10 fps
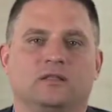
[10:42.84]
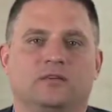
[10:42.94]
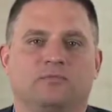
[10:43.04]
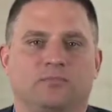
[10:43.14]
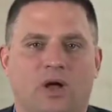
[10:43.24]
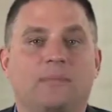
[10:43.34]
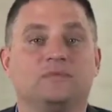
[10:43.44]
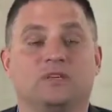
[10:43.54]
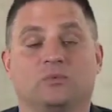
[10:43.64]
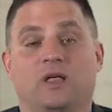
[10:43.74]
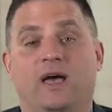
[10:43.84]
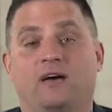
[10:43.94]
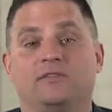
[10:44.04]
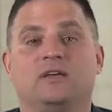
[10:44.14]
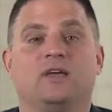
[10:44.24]
the problems that we'll
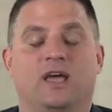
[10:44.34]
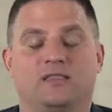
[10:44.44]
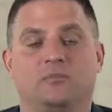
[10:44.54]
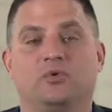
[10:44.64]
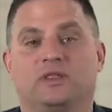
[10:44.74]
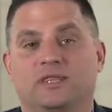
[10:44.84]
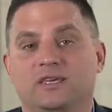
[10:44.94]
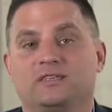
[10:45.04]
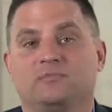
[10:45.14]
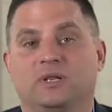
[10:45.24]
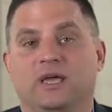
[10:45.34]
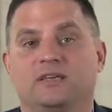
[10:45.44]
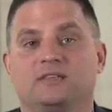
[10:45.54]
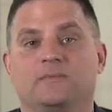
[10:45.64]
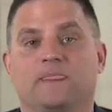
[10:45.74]
have, and then put things in
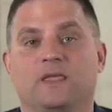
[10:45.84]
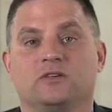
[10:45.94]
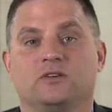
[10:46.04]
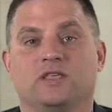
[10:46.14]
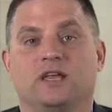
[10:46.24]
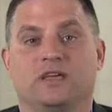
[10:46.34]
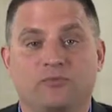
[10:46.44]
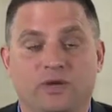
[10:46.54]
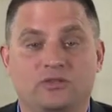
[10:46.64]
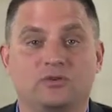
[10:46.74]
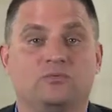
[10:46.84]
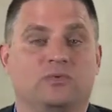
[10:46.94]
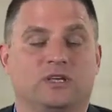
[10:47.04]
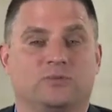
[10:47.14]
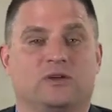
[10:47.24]
place so that if we do
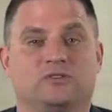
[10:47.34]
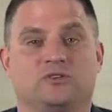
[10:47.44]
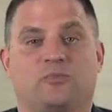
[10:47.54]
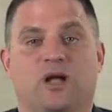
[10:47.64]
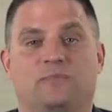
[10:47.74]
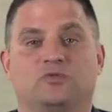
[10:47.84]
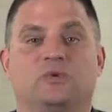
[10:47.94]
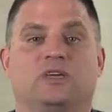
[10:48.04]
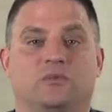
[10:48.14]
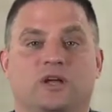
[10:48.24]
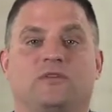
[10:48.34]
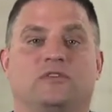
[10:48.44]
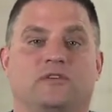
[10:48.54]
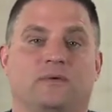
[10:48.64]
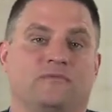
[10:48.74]
experience those problems, we can
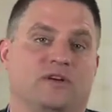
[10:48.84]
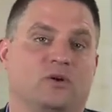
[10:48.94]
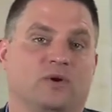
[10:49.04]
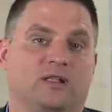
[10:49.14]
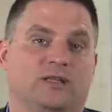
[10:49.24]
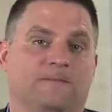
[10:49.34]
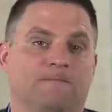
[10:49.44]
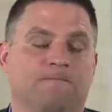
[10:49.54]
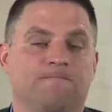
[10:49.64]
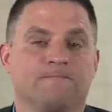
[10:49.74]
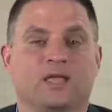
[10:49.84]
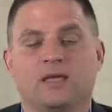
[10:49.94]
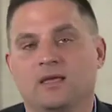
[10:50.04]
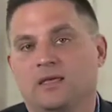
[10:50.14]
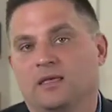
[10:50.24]
recover from them very quickly.
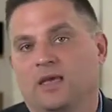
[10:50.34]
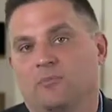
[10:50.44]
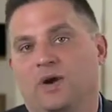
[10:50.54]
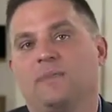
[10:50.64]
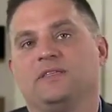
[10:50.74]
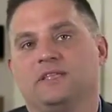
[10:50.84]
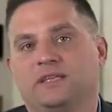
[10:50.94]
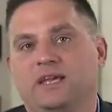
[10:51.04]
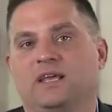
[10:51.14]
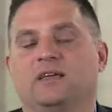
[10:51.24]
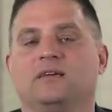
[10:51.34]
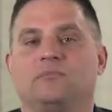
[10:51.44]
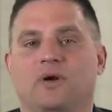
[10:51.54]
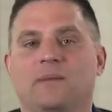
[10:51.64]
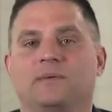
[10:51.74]
And probably the leading
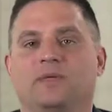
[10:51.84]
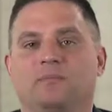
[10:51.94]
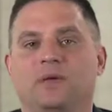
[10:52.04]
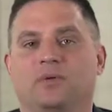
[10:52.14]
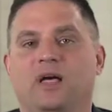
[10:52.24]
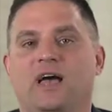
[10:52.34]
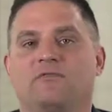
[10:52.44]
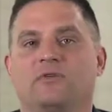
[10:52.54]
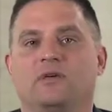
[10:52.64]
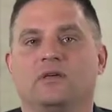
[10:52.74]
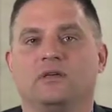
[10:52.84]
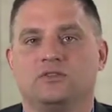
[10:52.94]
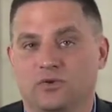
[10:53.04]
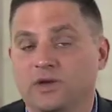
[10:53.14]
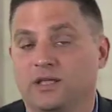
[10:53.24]
problem that people have
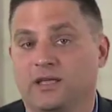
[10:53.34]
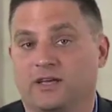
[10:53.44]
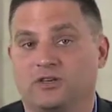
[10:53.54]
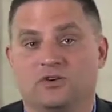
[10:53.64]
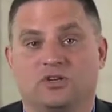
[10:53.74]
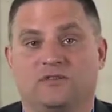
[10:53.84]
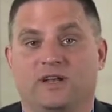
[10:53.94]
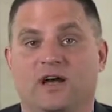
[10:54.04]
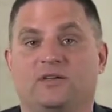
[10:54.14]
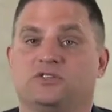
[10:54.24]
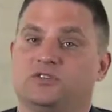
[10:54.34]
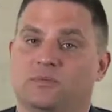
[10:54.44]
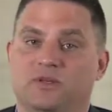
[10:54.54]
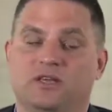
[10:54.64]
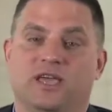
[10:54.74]
during the execution of an outage is
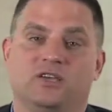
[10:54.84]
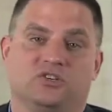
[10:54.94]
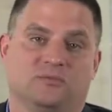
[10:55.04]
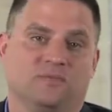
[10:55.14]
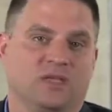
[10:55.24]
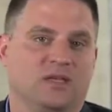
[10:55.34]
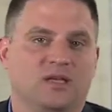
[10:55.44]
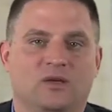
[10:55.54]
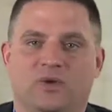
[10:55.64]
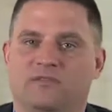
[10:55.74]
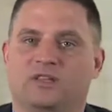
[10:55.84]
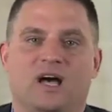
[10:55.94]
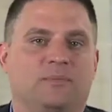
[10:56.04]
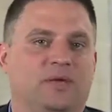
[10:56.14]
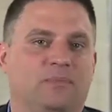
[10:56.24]
communication. We have a
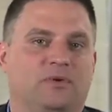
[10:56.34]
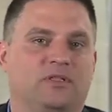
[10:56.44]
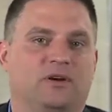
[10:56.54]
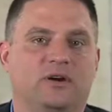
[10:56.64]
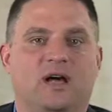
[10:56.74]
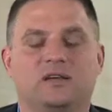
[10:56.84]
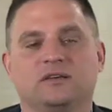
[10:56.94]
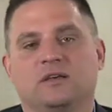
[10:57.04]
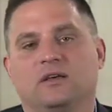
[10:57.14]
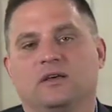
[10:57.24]
lot of people that are not